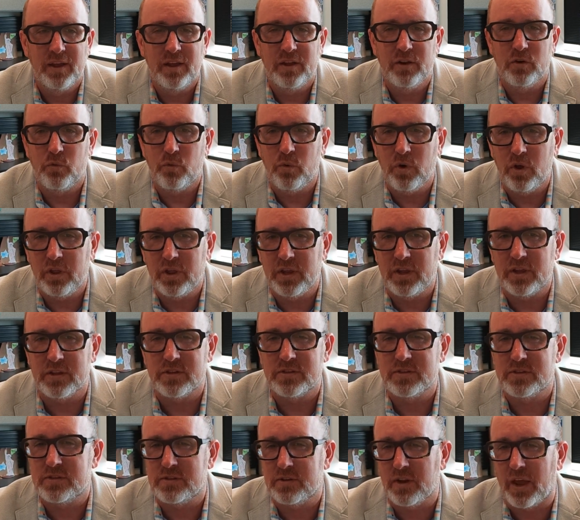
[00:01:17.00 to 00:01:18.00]
Really,
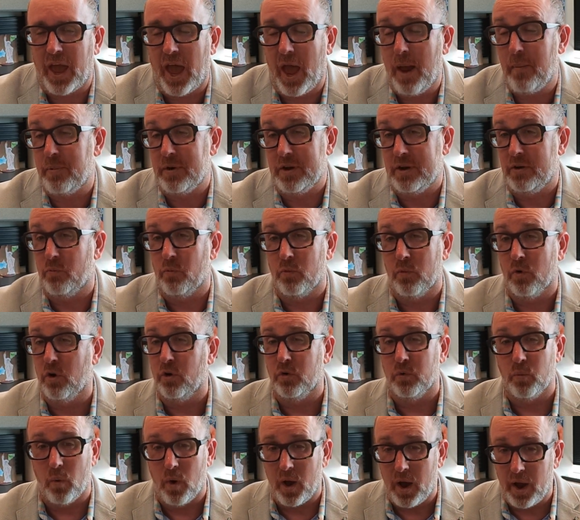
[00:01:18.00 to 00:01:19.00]
it's happening
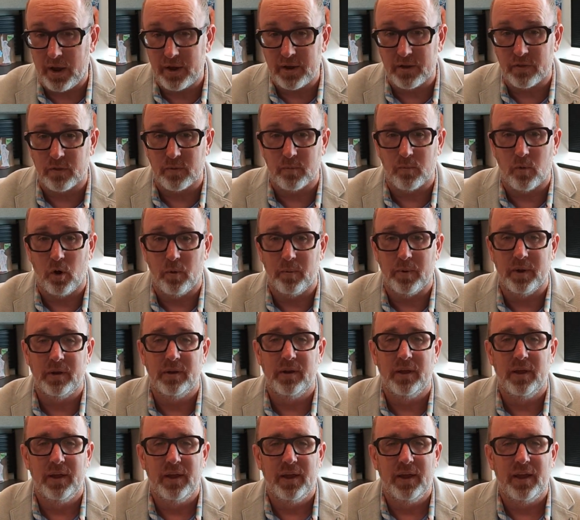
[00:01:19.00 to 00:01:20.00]
worldwide at the
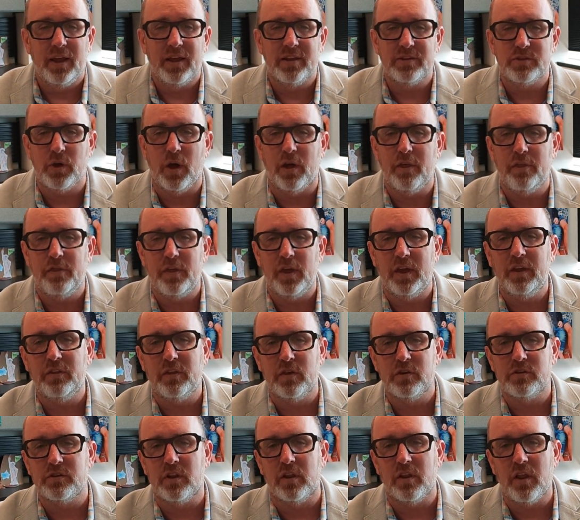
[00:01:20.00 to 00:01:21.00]
moment. And so I think
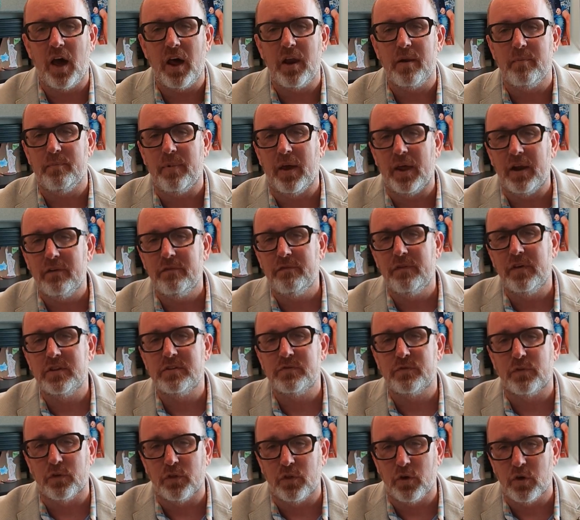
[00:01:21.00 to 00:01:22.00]
there's a lot of
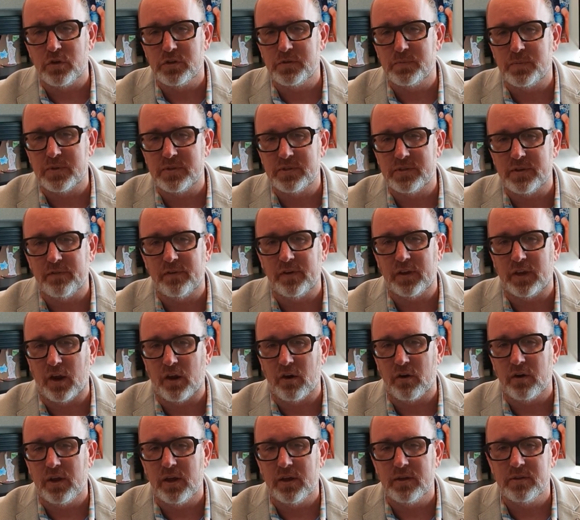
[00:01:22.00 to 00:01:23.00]
benefits for those specific
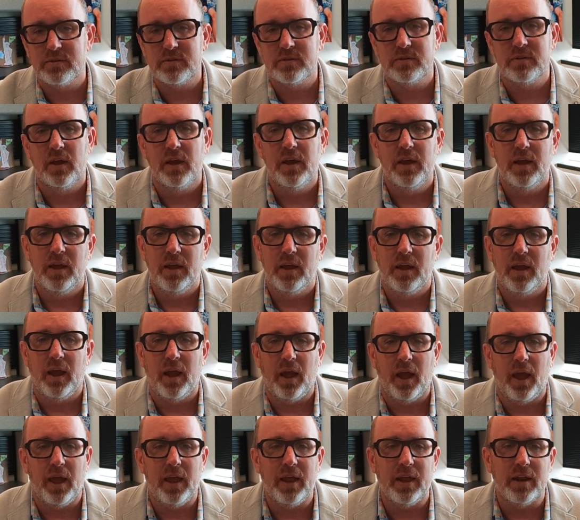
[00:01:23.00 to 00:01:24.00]
areas.
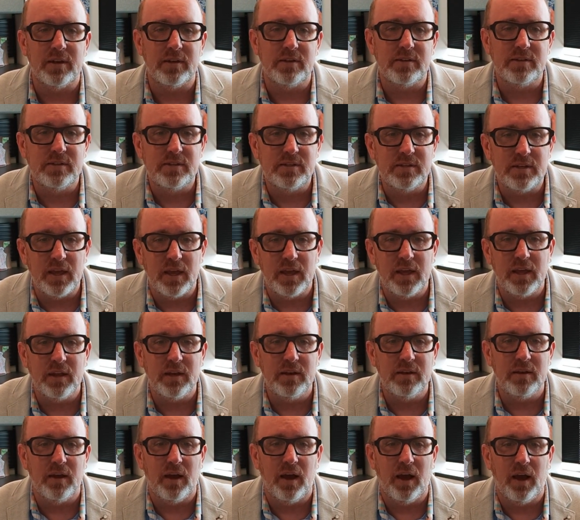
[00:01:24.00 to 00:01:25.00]
It
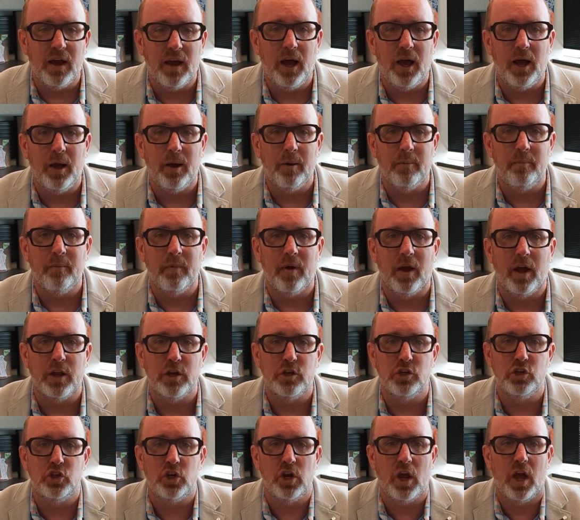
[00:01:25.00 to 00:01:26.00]
did
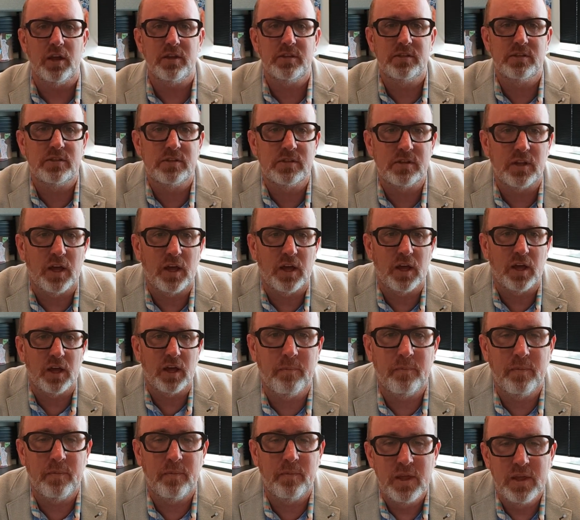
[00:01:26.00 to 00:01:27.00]
adjust
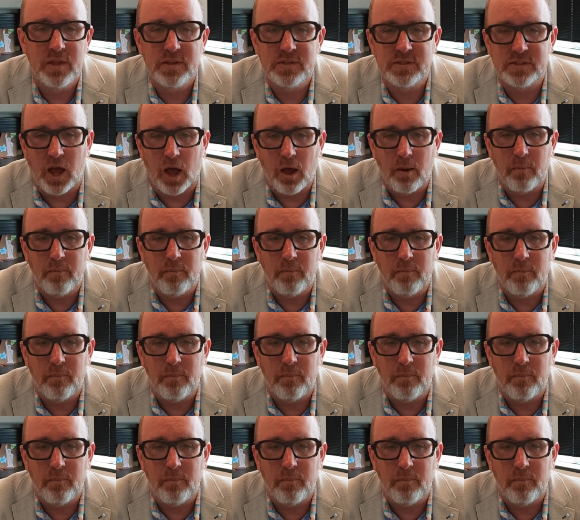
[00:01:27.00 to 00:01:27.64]
some